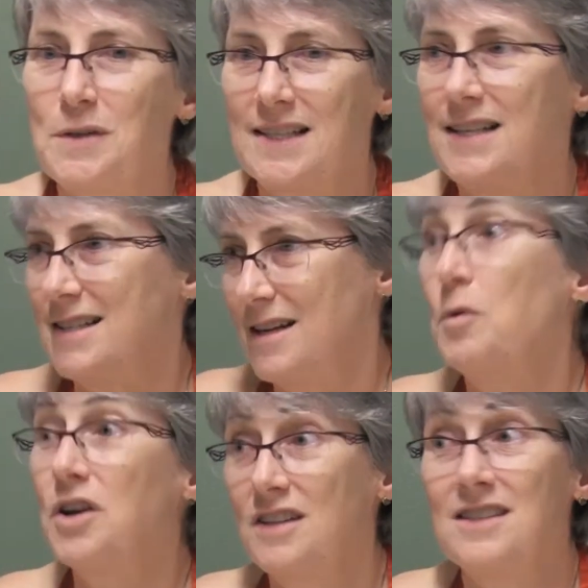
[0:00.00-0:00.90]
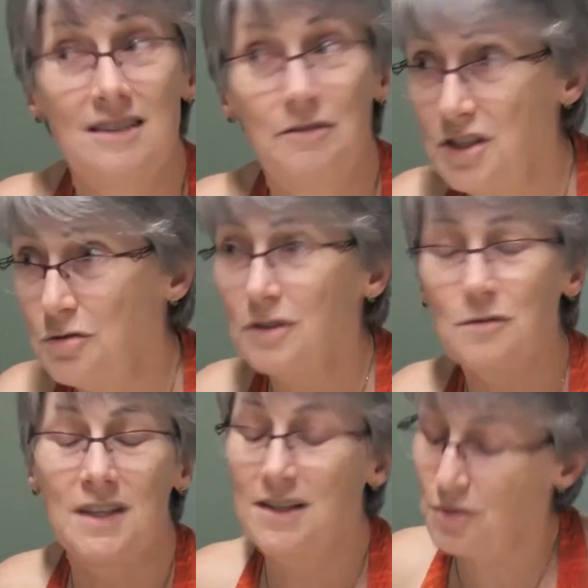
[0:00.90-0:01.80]
to assess their work as
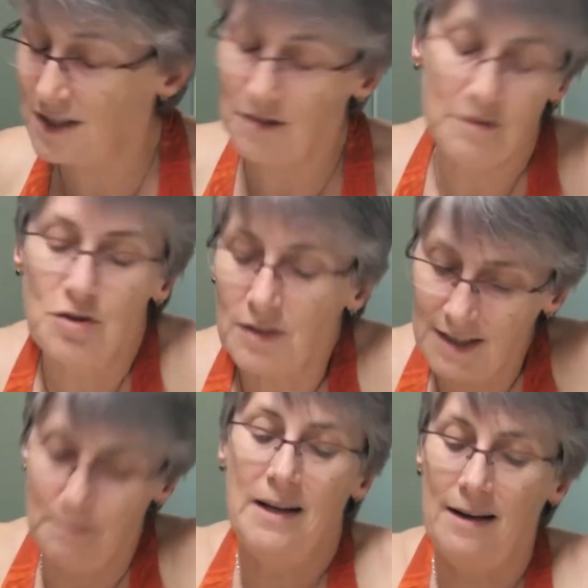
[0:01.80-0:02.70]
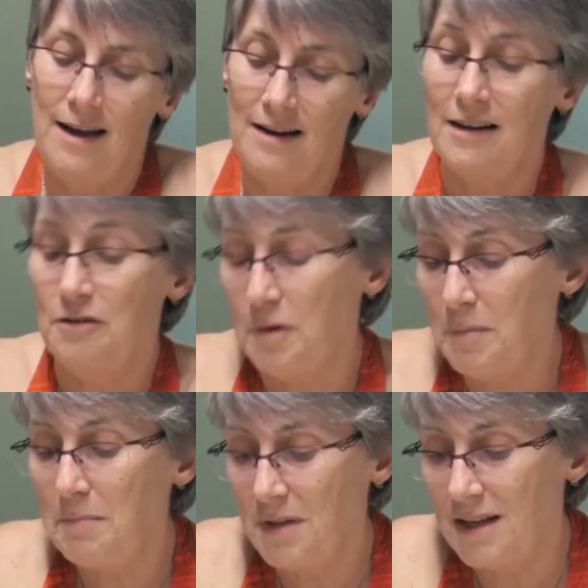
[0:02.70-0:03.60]
individuals when they do it individually. And I can
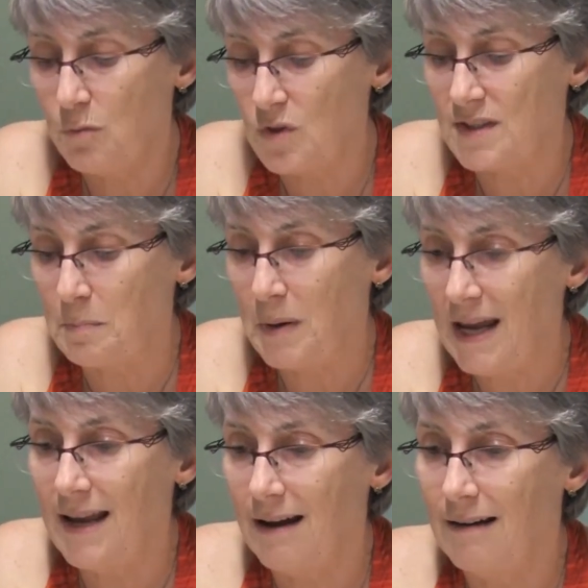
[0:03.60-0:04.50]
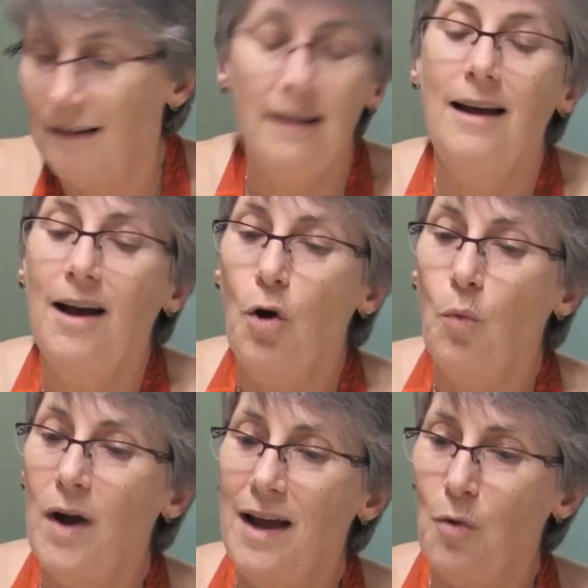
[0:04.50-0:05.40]
remember there was a pair
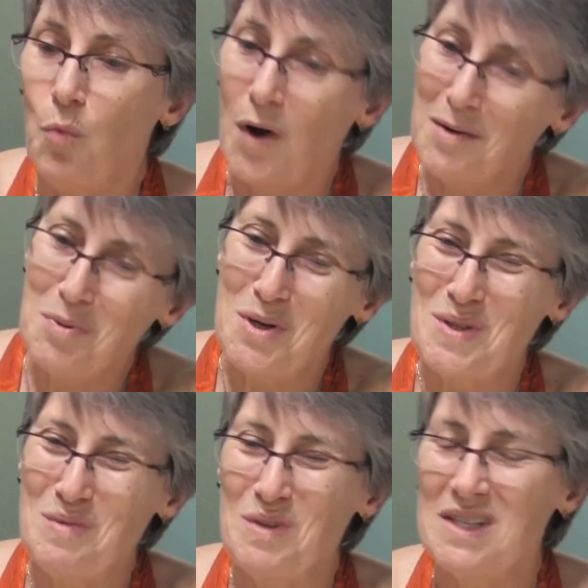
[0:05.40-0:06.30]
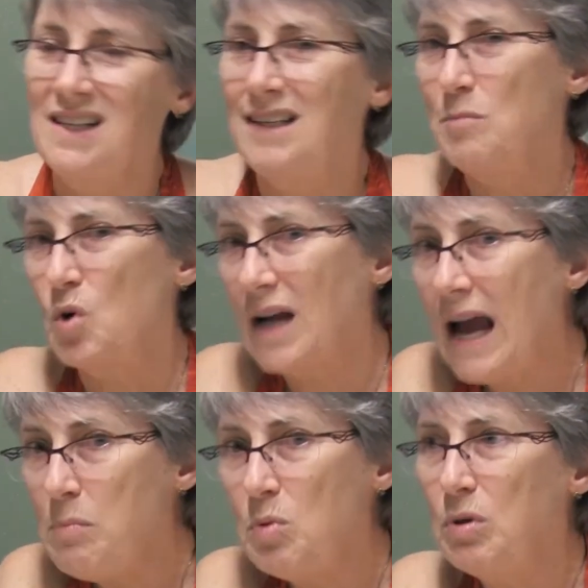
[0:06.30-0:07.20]
where one person was clearly more
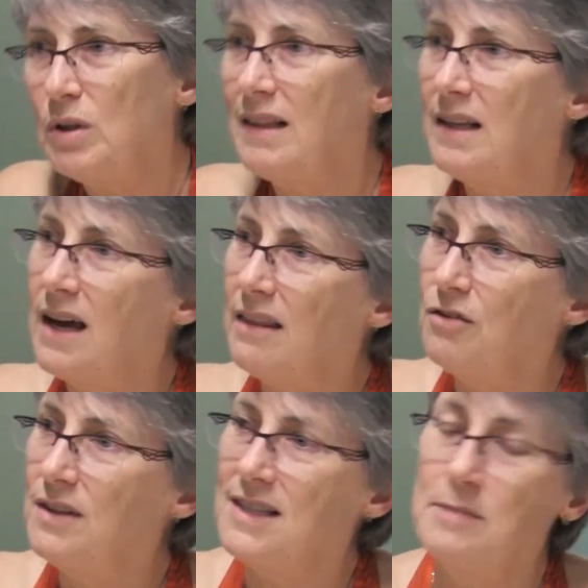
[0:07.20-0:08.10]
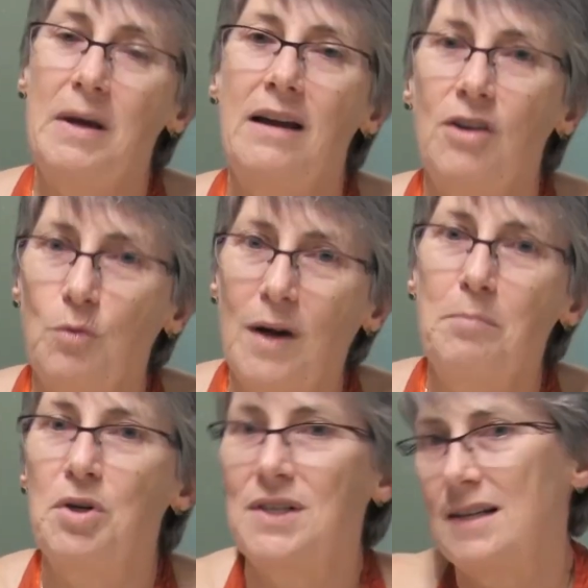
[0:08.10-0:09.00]
capable than the other in this pair, and
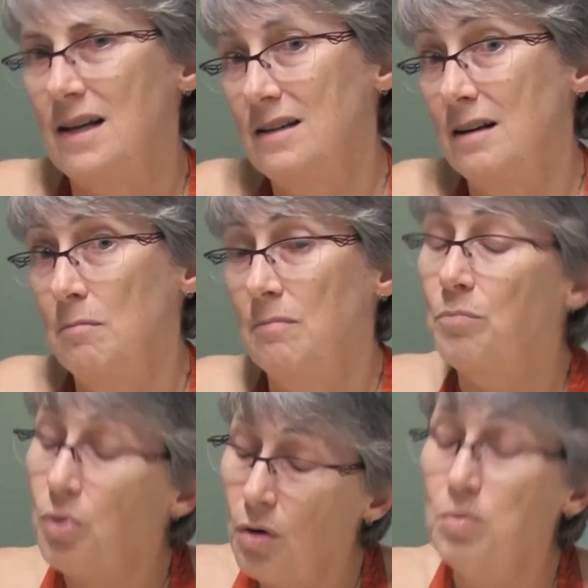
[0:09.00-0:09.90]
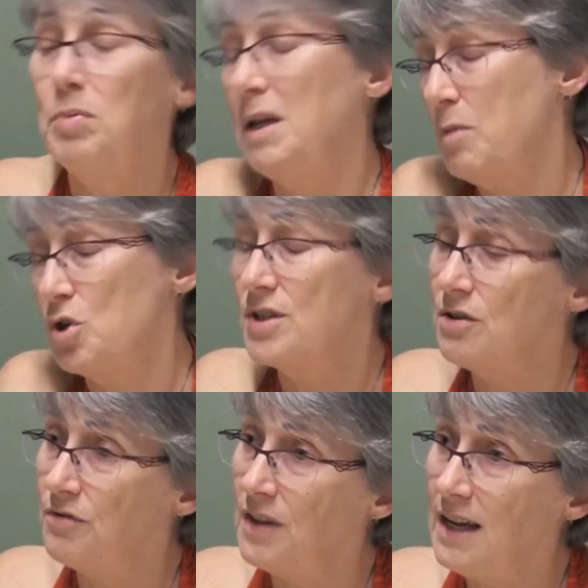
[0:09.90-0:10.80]
one person had done probably most of